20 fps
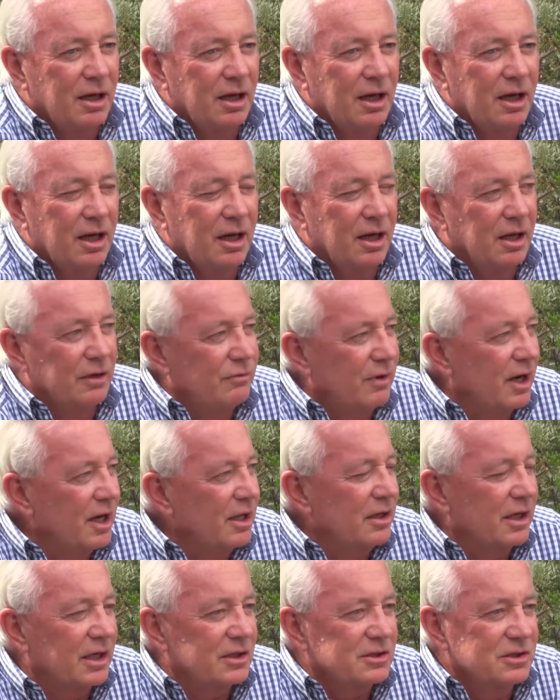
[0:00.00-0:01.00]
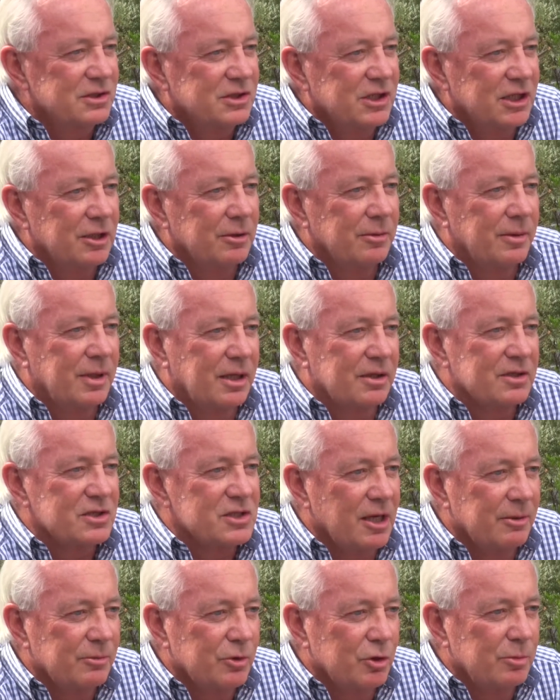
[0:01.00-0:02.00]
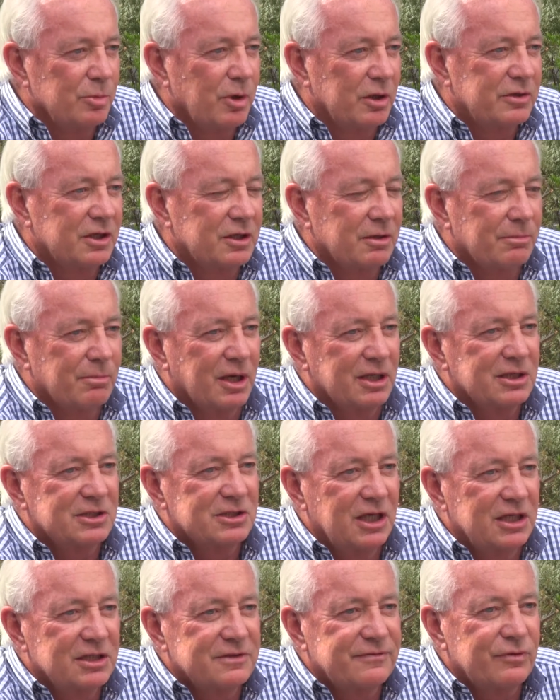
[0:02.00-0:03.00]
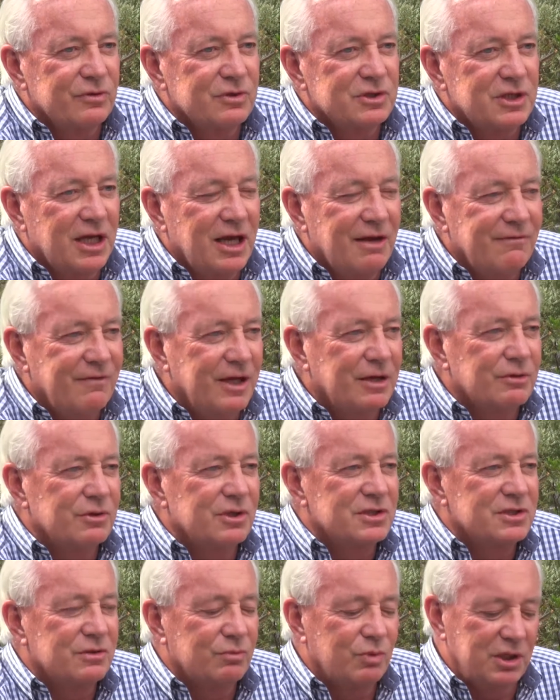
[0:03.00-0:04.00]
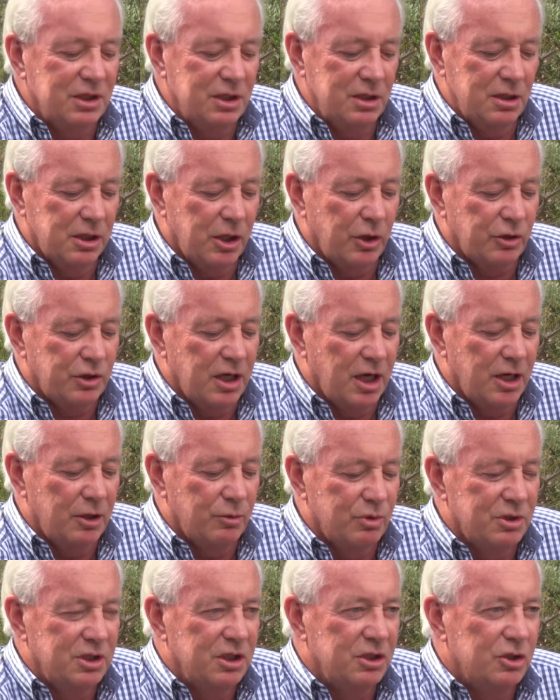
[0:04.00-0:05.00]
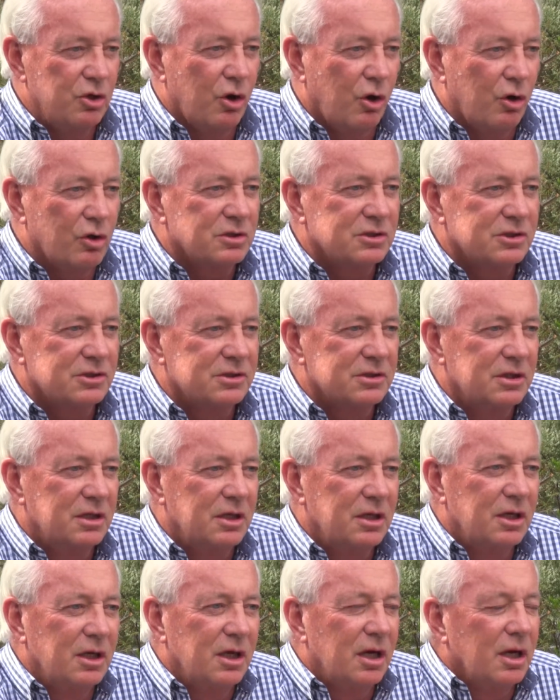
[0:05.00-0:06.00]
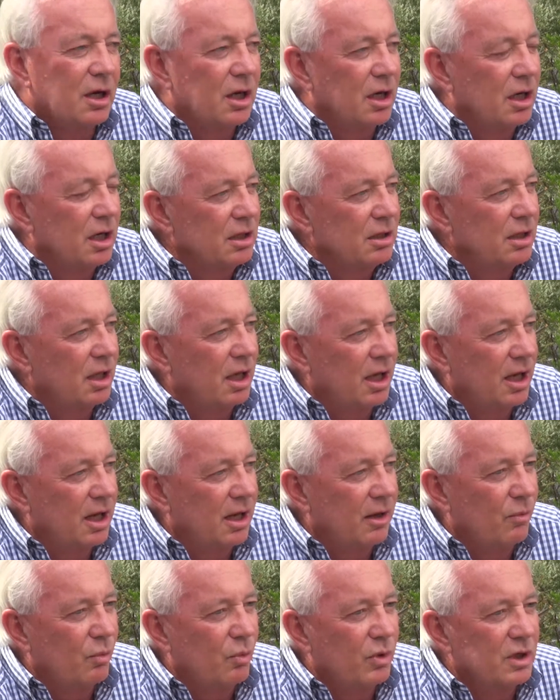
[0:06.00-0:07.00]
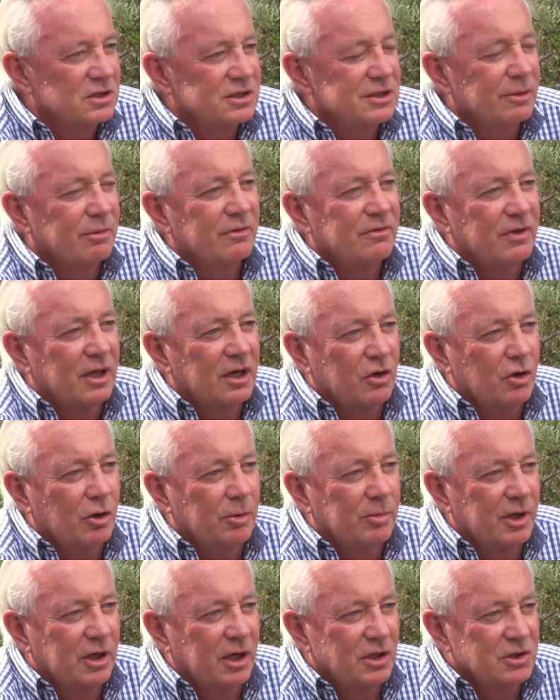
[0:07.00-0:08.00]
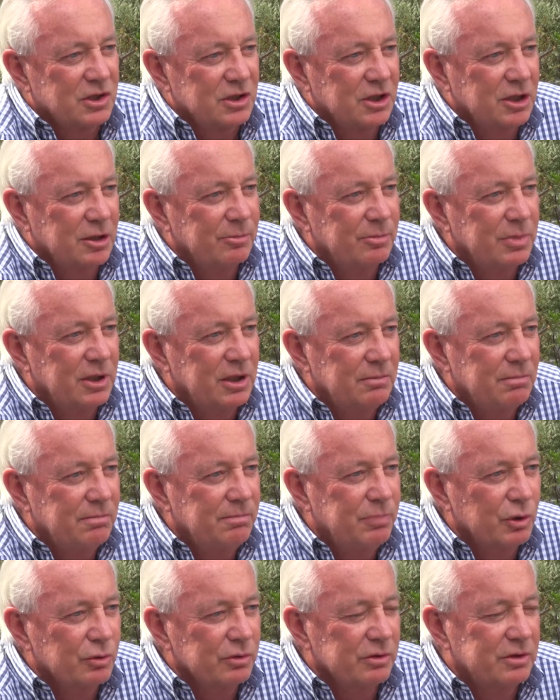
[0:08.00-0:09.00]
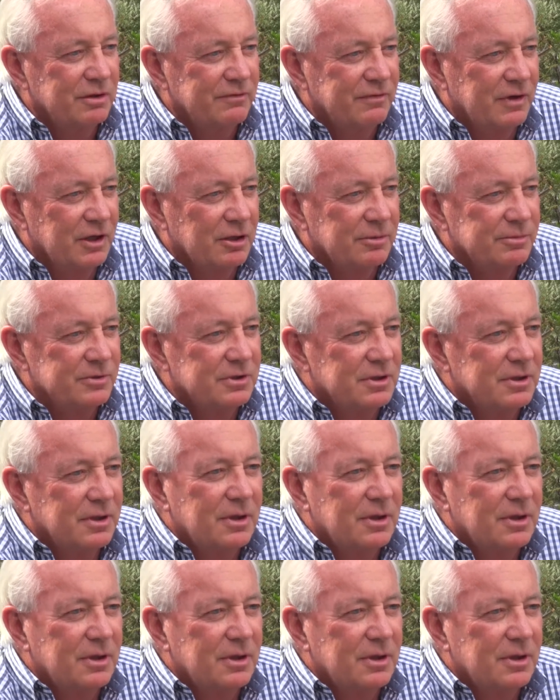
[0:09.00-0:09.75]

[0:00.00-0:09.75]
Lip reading: And rather than actually send them to another suburb, I think it makes sense for us to have areas located within Knox, right, where some of that accommodation can be built and developed.